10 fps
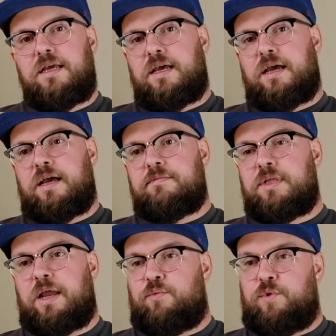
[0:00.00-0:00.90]

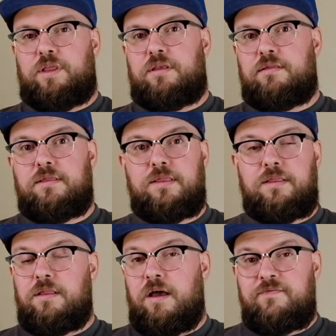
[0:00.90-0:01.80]
I really
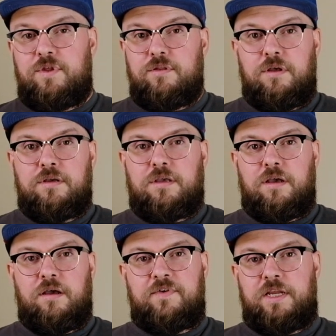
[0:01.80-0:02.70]
love the look
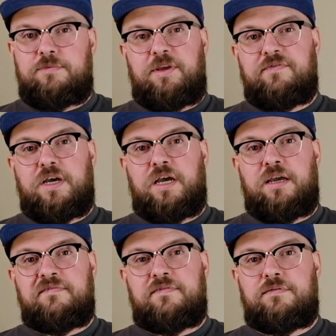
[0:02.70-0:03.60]
of
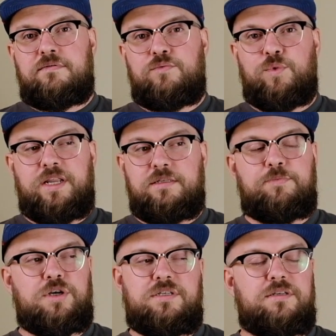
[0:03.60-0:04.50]
HP5 when it's
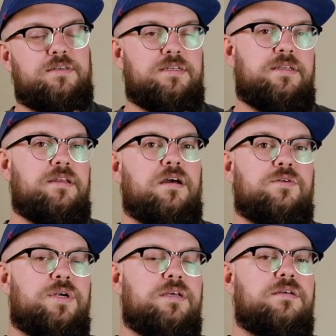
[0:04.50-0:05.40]
pushed to
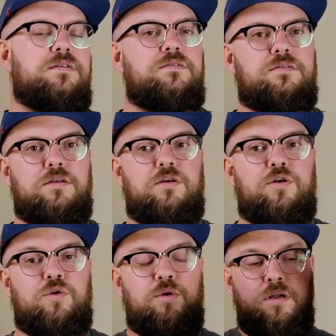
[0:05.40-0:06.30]
1600.
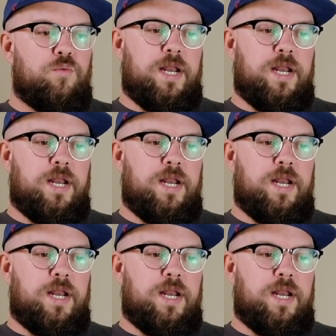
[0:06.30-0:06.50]
So what